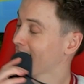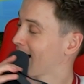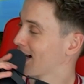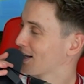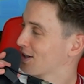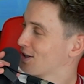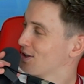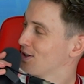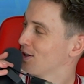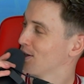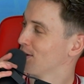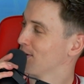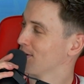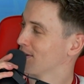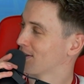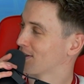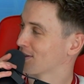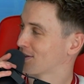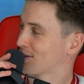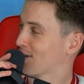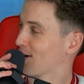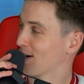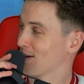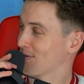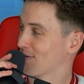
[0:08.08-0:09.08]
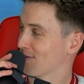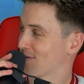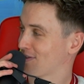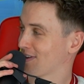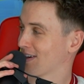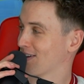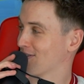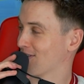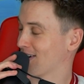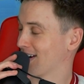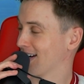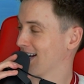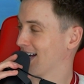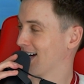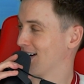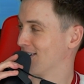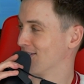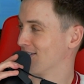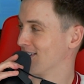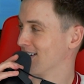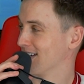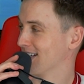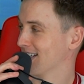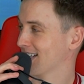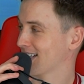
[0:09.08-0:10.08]
Dad, can you just don't even think right now,
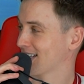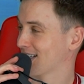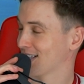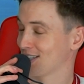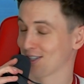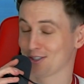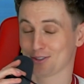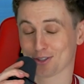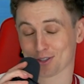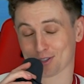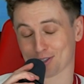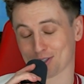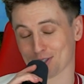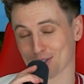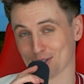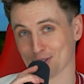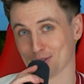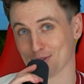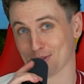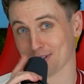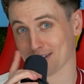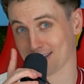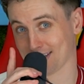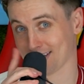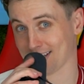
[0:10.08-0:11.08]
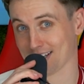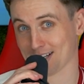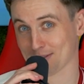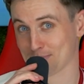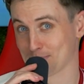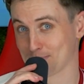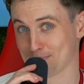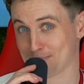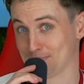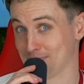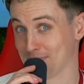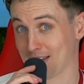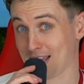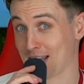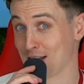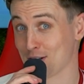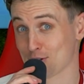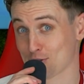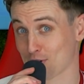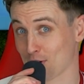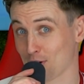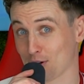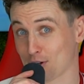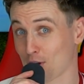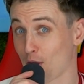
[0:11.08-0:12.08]
right? Can you just do a
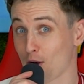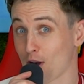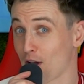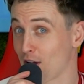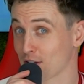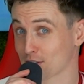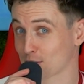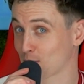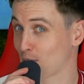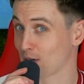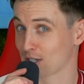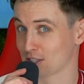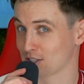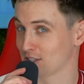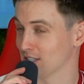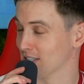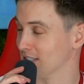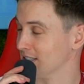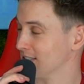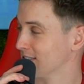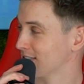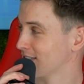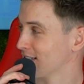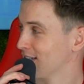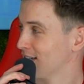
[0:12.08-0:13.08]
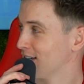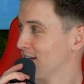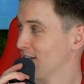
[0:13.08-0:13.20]
intro? Don't ask questions.